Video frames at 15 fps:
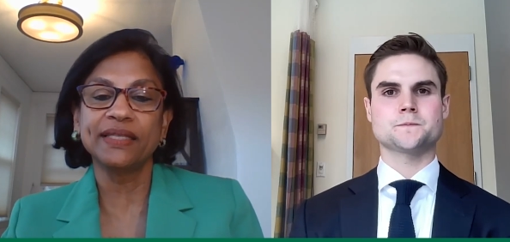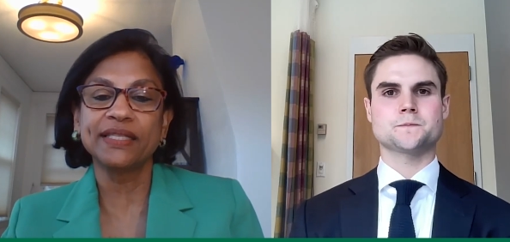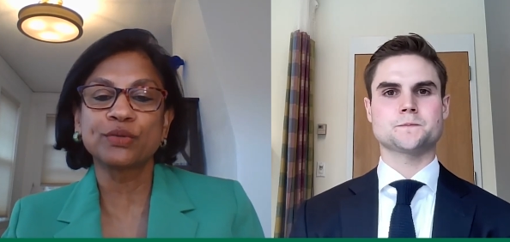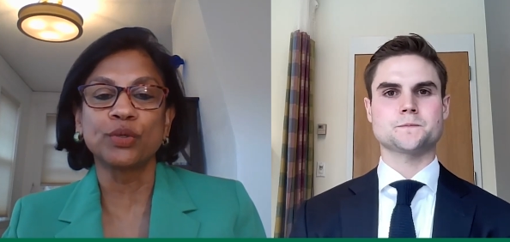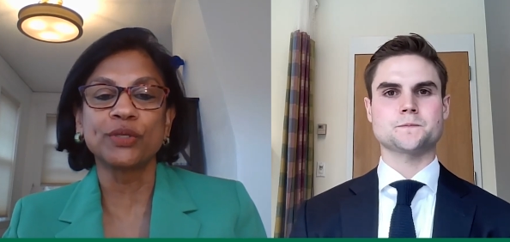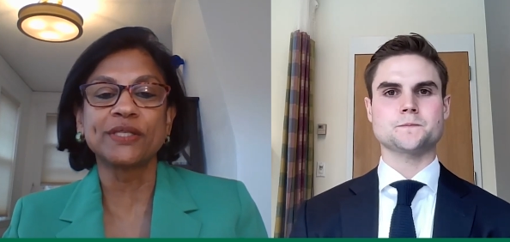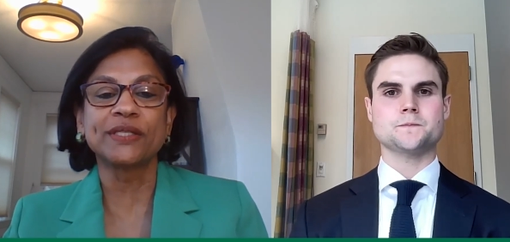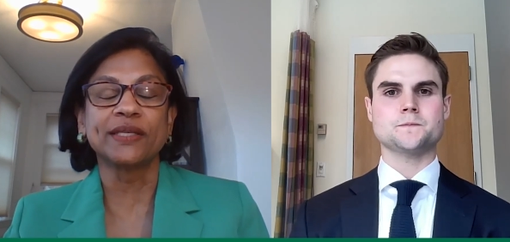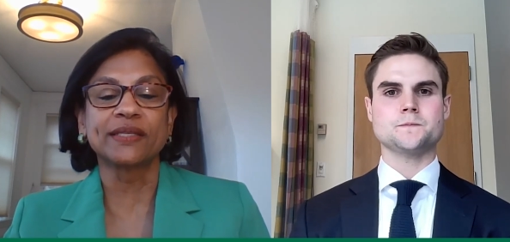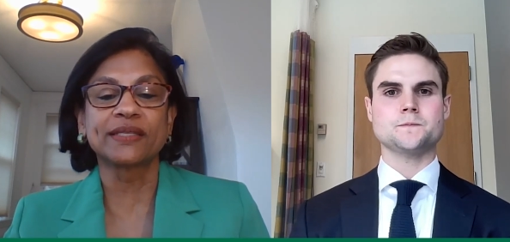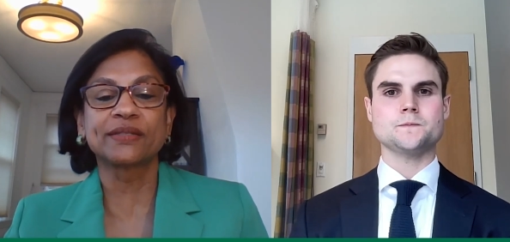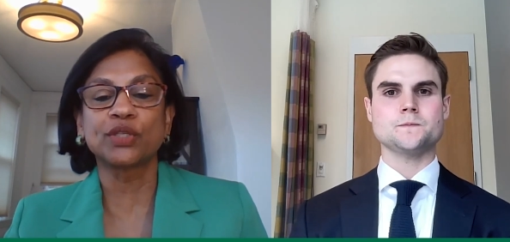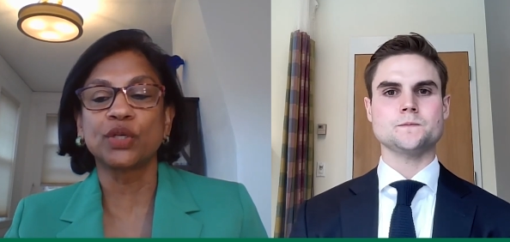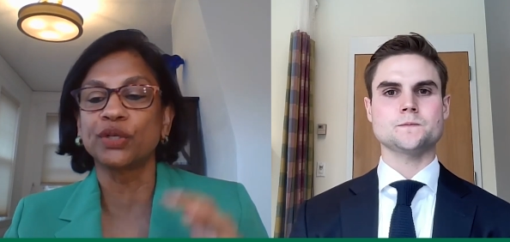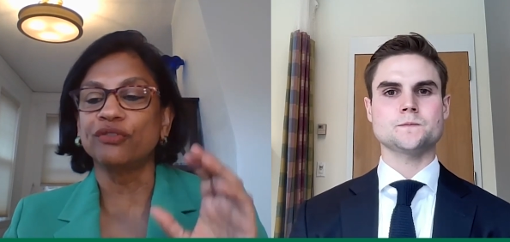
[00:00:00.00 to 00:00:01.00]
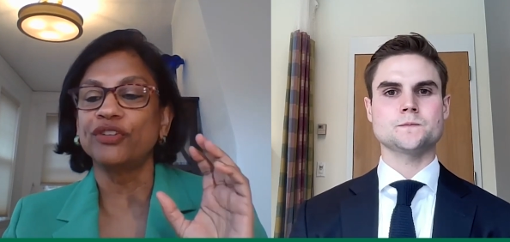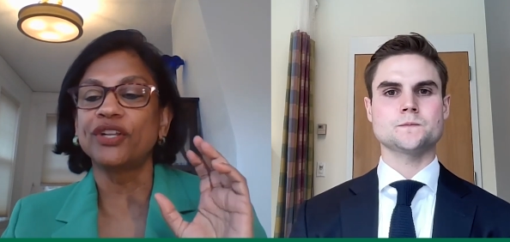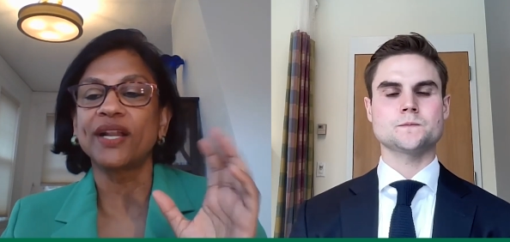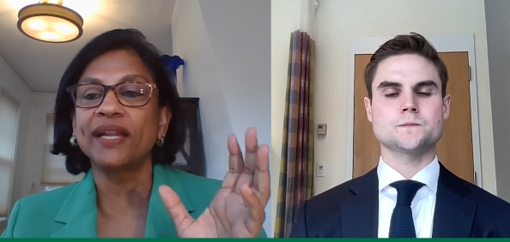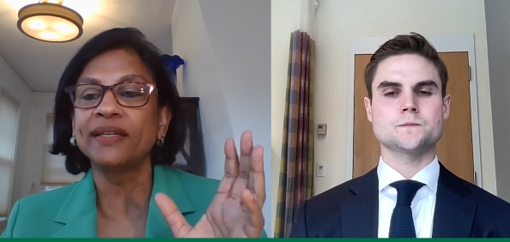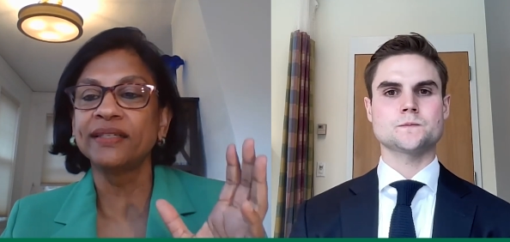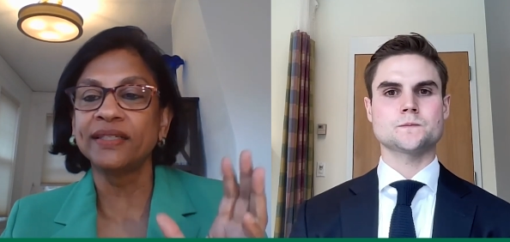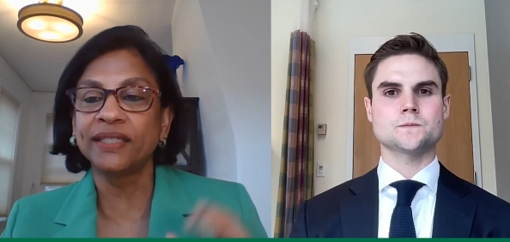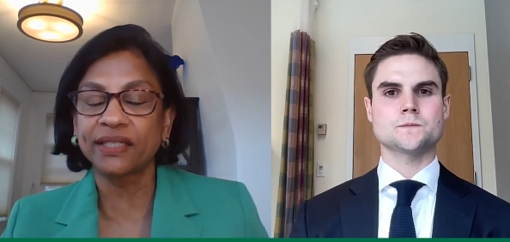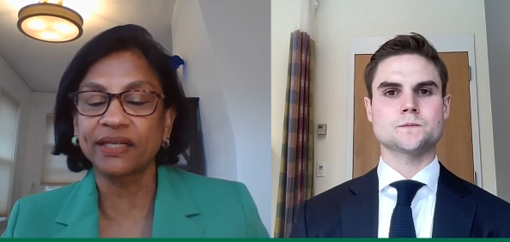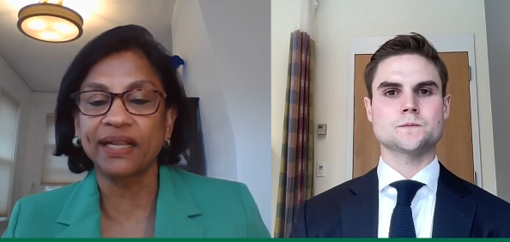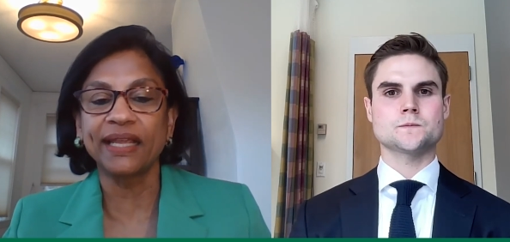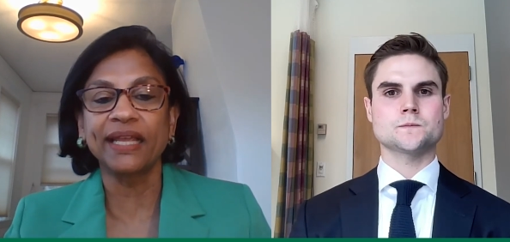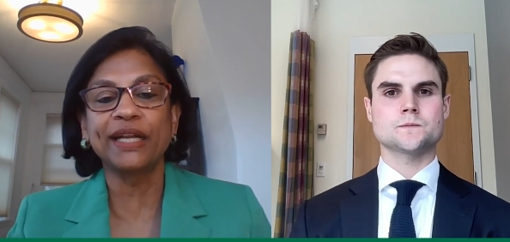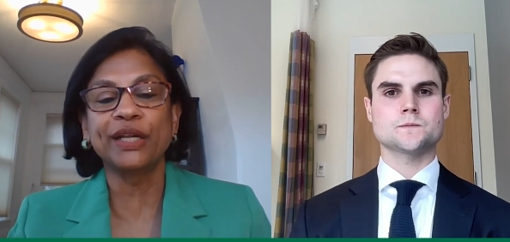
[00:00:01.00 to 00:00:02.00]
Speaker 1: this was this sort of dreaded
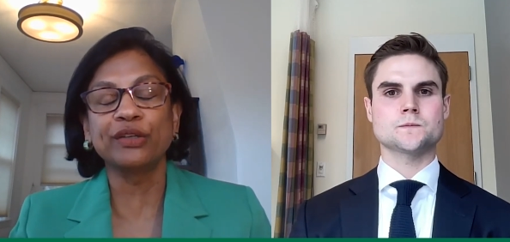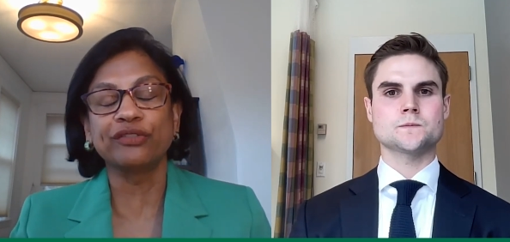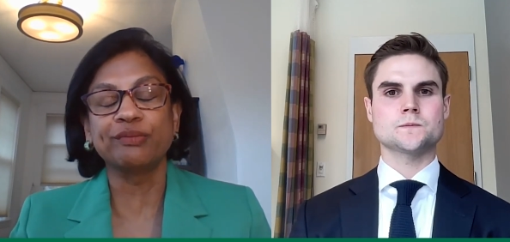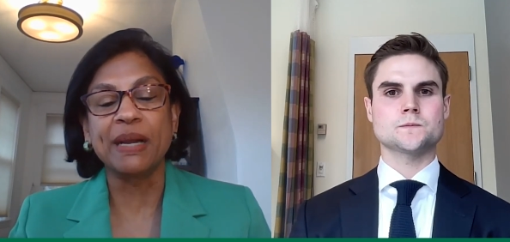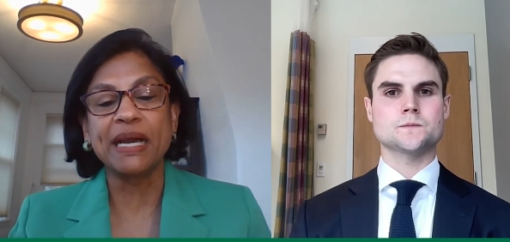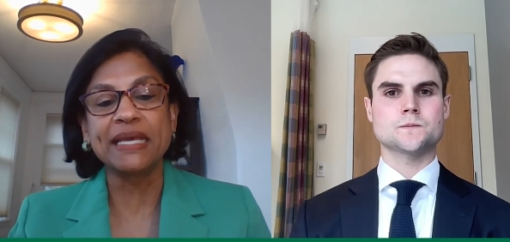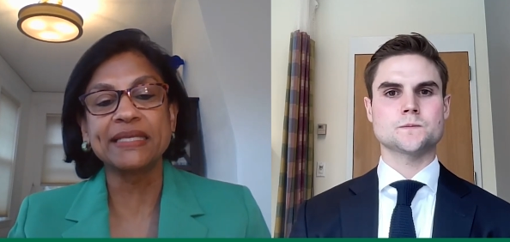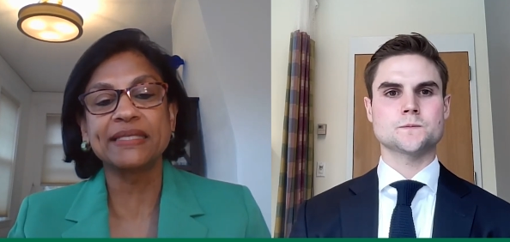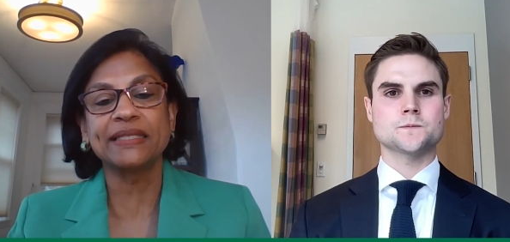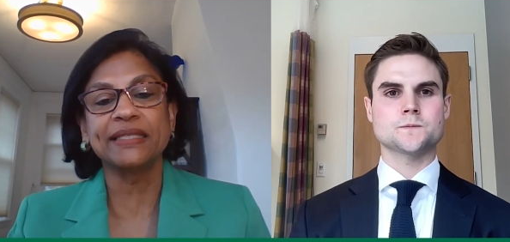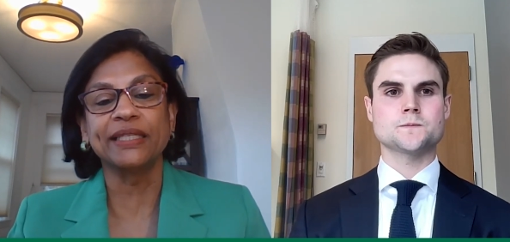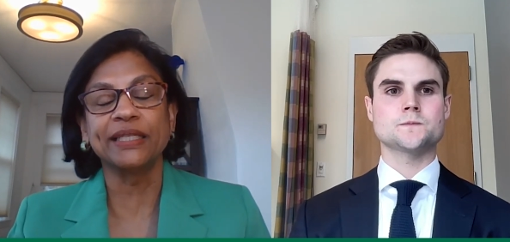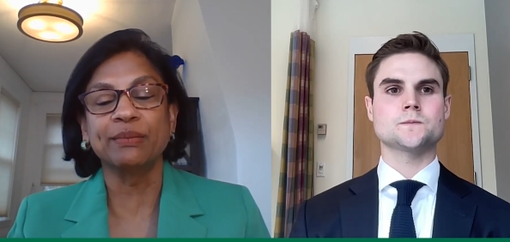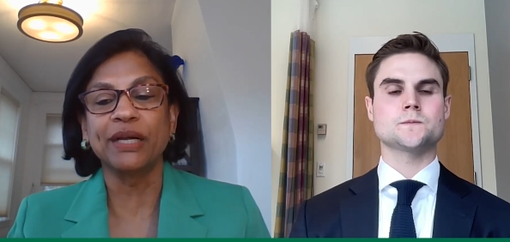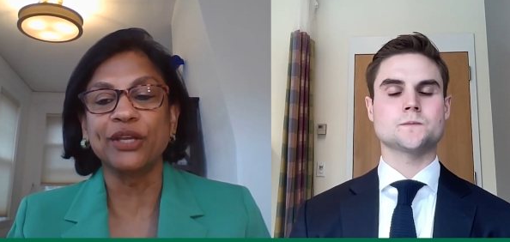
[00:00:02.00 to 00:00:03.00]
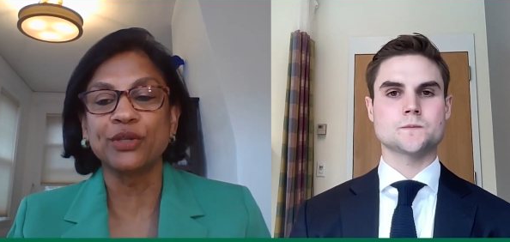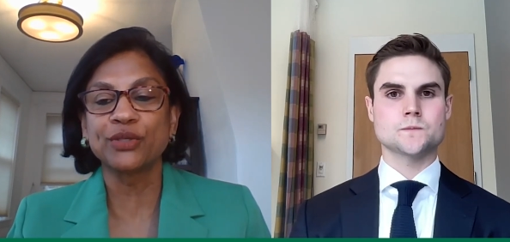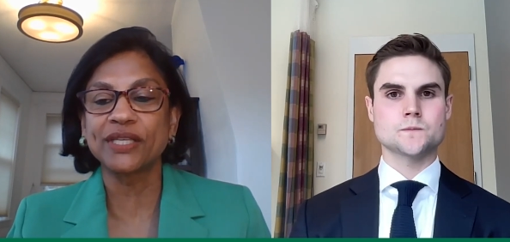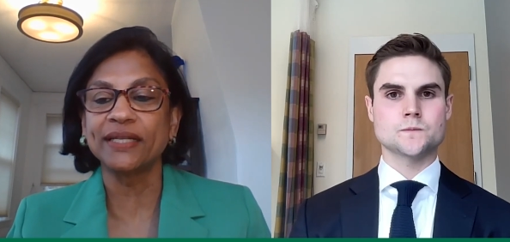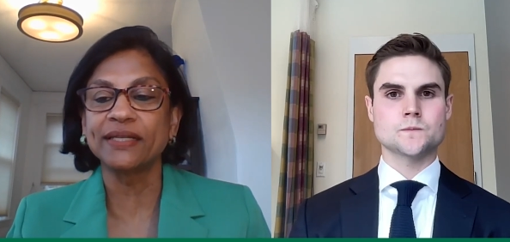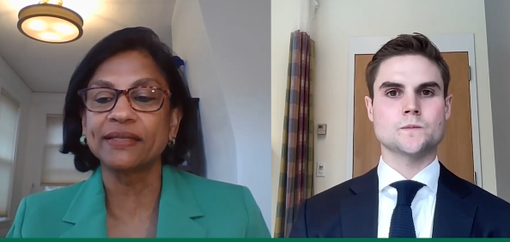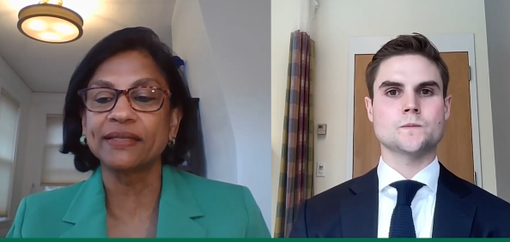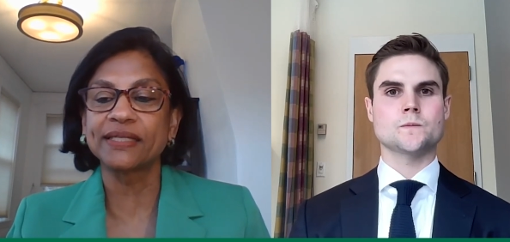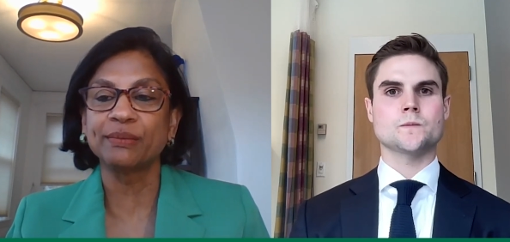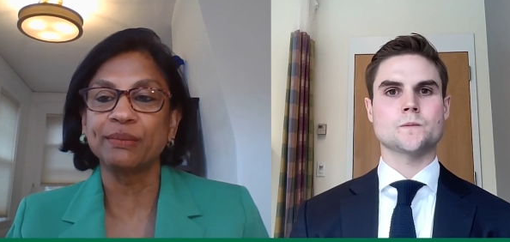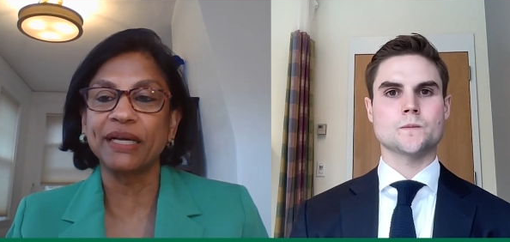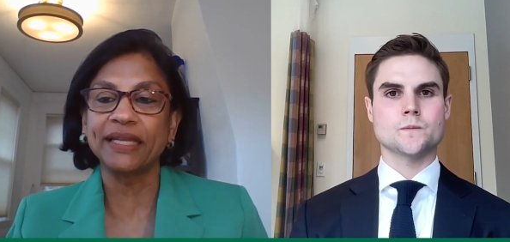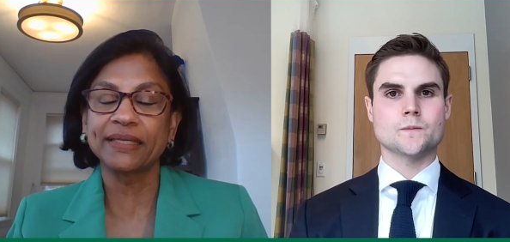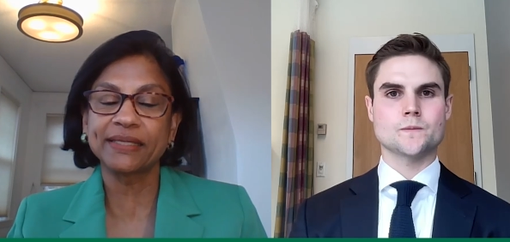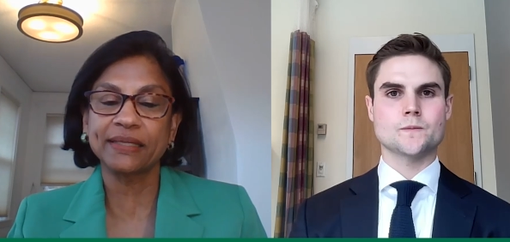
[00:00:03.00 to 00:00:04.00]
triad of myasthenia, myositis, and
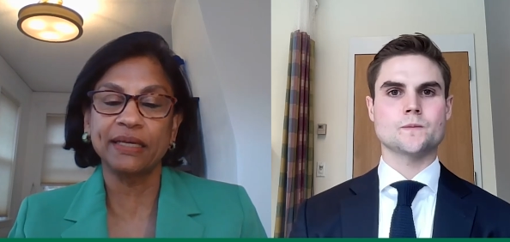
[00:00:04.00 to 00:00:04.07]
my,